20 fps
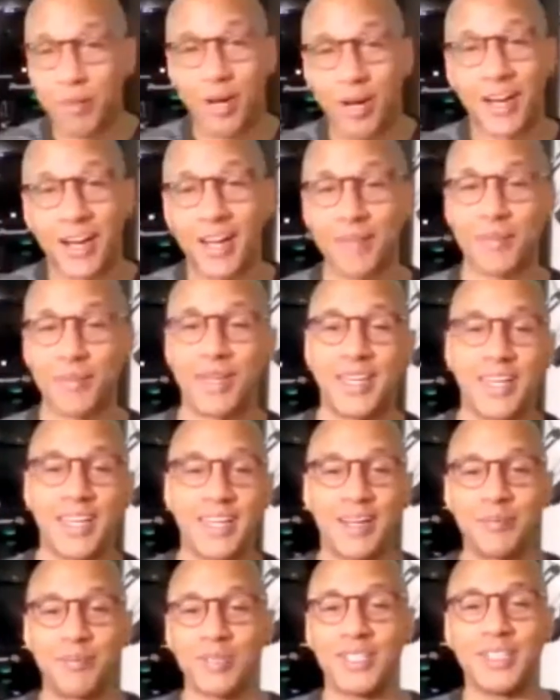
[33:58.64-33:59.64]
I'm all right,
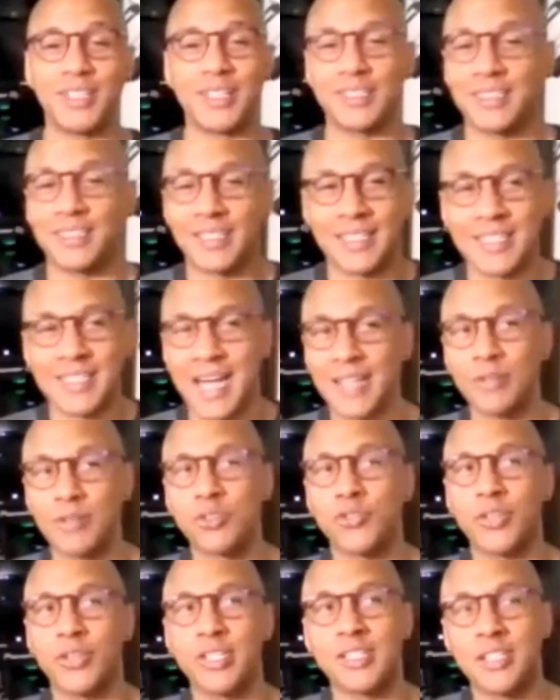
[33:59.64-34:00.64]
man. I'm good because I
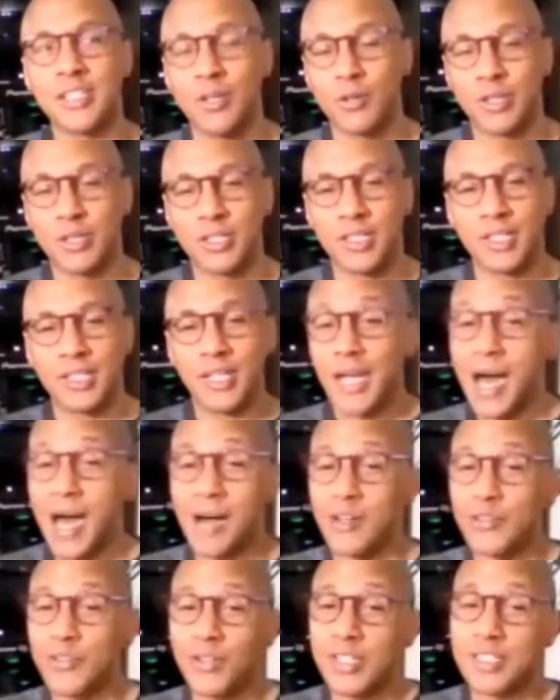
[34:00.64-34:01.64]
don't drink soda.
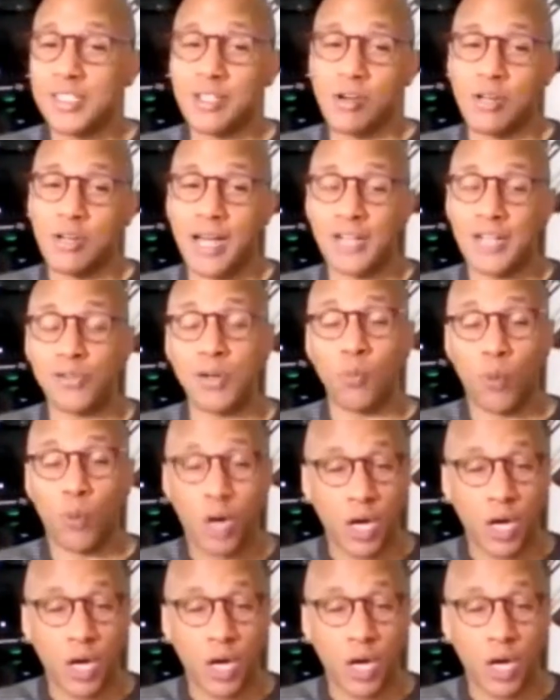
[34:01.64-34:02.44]
I drink